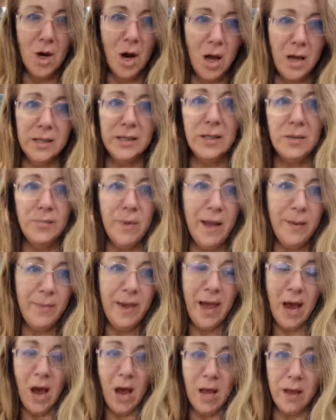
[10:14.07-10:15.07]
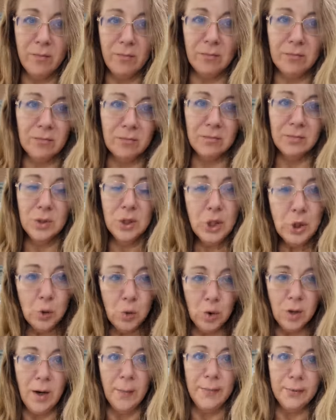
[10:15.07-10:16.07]
Guys, maybe I am
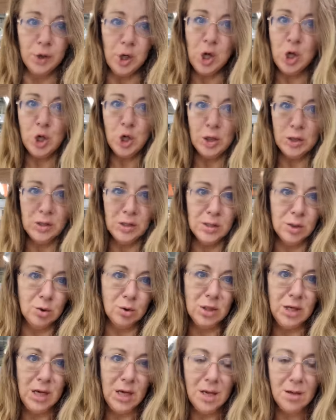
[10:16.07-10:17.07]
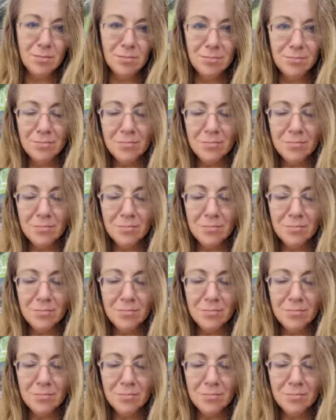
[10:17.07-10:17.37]
too capricious today.